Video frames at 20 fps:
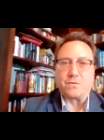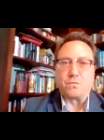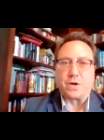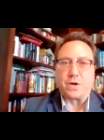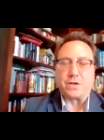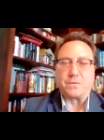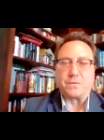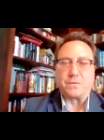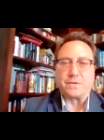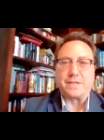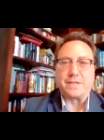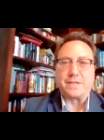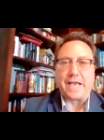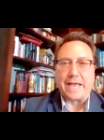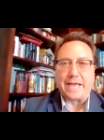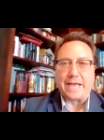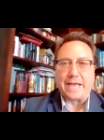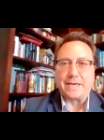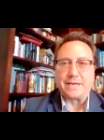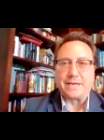what it would
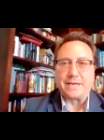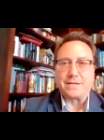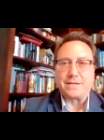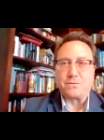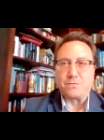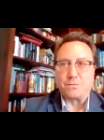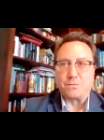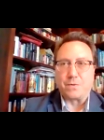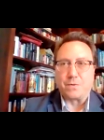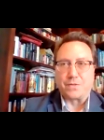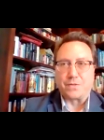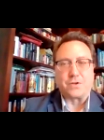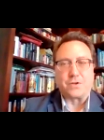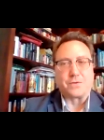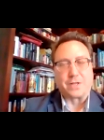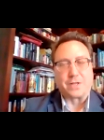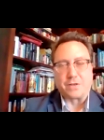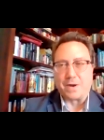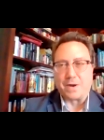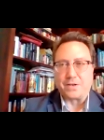take, whether you
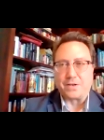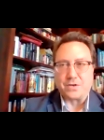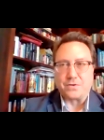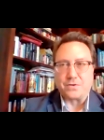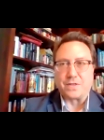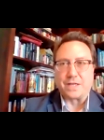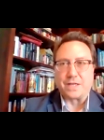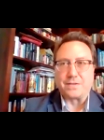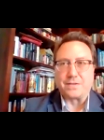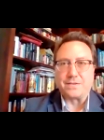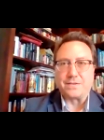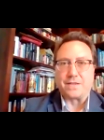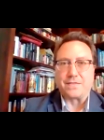really want to do this,